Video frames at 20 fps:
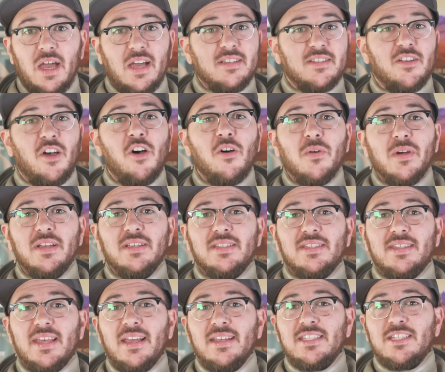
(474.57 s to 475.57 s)
As always,
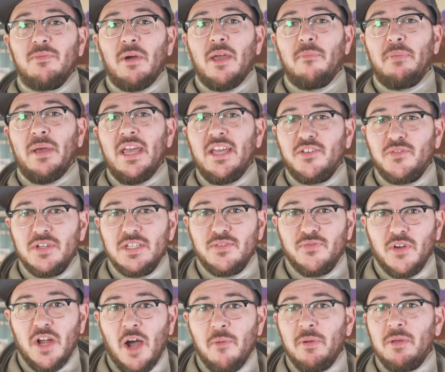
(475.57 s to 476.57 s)
thanks to my patrons
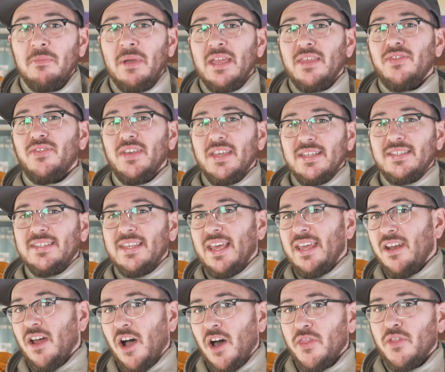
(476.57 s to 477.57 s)
for helping make this
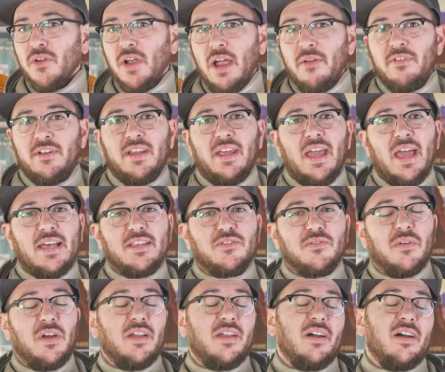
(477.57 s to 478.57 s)
and other Everyday
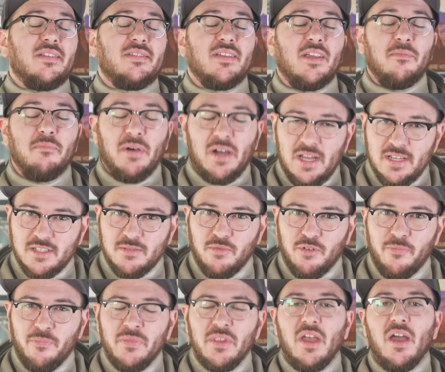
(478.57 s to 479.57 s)
Astronaut content
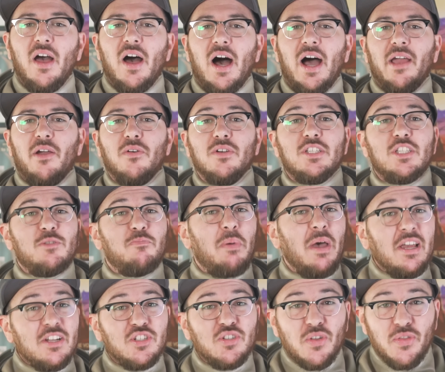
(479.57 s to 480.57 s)
possible. I owe a
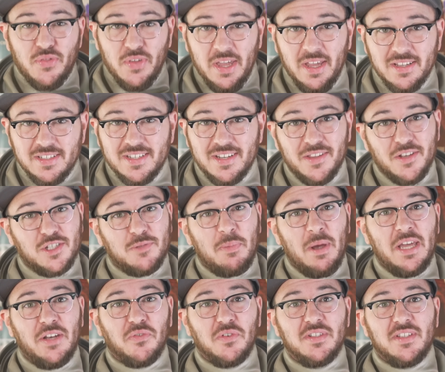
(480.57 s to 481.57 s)
special thanks to those
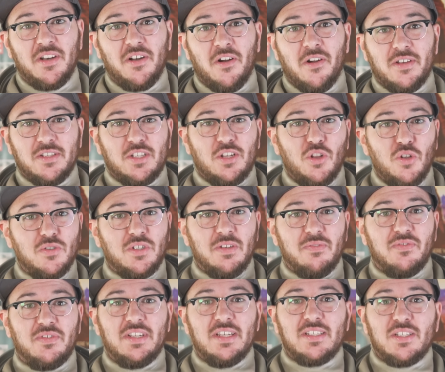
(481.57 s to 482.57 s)
patrons in our
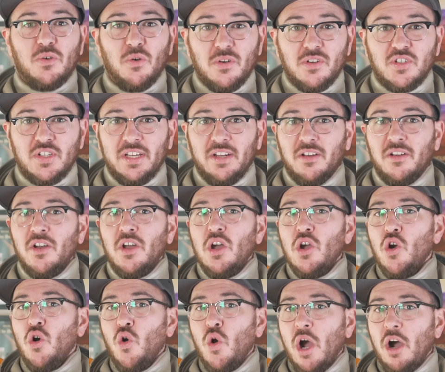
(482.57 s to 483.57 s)
exclusive Discord channel
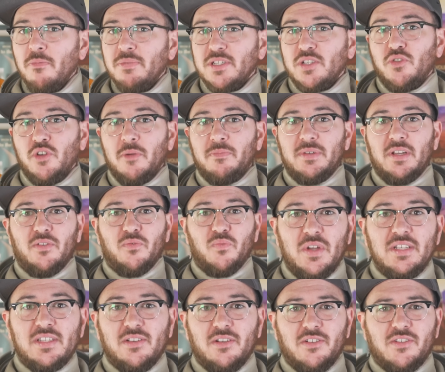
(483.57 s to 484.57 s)
who help script
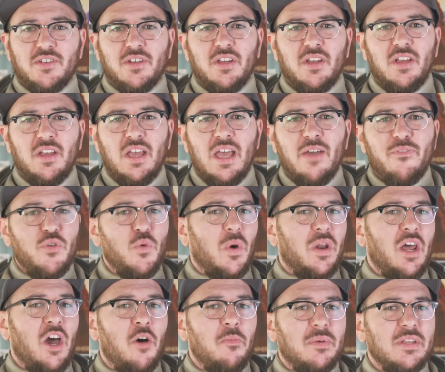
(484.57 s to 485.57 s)
research. If you
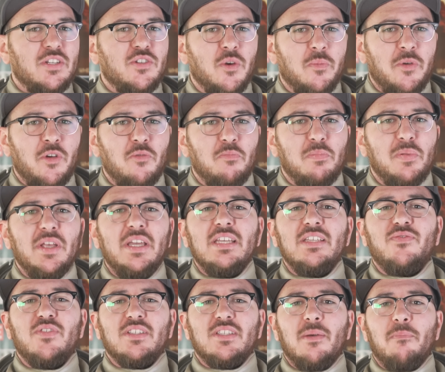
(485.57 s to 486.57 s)
want to help contribute, please
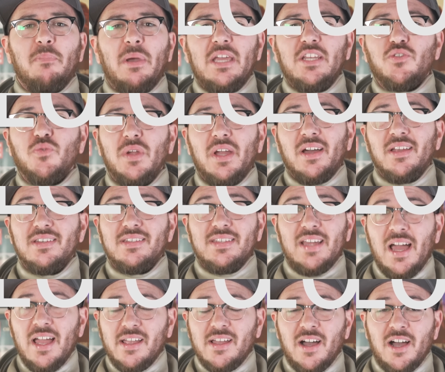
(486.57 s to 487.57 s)
visit
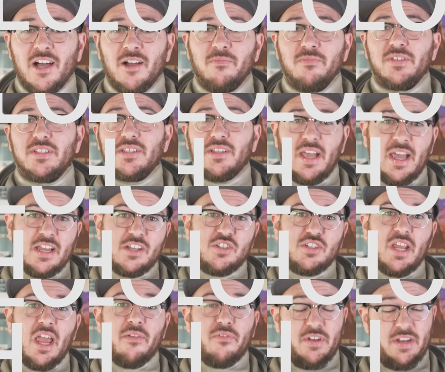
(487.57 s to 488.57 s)

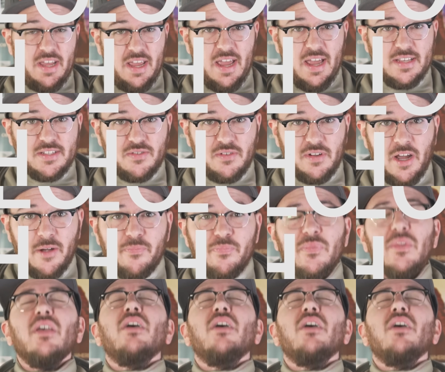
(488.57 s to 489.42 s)
patreon.com/everydayastronaut.